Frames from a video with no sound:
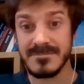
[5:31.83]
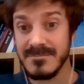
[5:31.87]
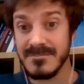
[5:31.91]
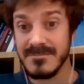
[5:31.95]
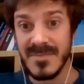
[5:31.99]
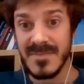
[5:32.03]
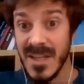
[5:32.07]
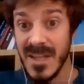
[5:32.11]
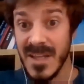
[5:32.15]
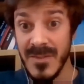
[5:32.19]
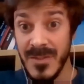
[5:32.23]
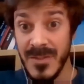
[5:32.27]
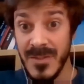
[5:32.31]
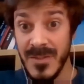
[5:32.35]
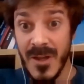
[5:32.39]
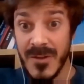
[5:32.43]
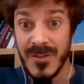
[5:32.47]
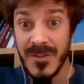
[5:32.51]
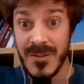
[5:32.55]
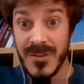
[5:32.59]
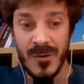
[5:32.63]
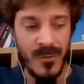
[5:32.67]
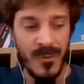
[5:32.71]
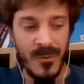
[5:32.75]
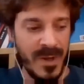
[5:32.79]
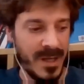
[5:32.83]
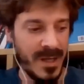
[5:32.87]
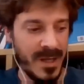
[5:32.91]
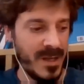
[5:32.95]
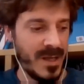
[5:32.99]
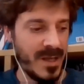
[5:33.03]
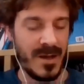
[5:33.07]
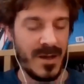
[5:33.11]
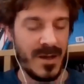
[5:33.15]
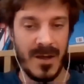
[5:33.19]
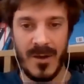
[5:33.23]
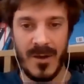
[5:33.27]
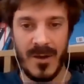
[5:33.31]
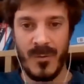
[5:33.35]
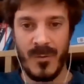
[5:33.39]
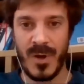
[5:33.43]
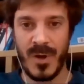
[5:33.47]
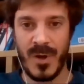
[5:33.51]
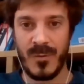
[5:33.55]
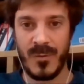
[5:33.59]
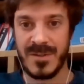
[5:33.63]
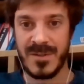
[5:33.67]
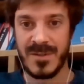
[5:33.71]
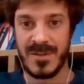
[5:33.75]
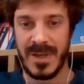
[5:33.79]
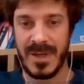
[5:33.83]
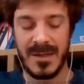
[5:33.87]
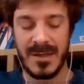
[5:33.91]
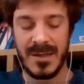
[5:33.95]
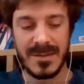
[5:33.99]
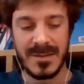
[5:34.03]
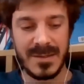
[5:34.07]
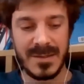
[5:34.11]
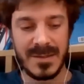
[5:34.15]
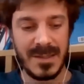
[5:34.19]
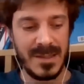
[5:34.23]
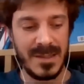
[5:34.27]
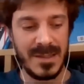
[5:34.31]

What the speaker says: not knowing what was going on.